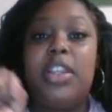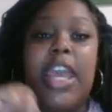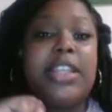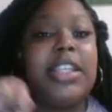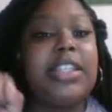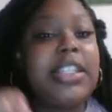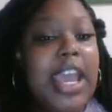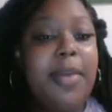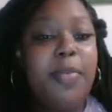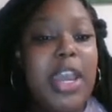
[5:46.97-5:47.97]
that's the
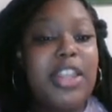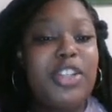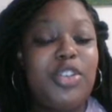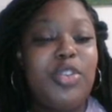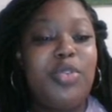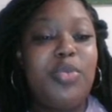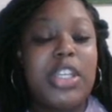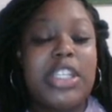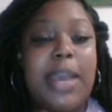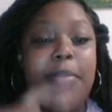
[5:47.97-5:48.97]
same way that you
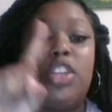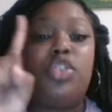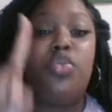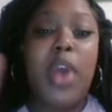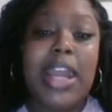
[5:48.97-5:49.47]
same way that you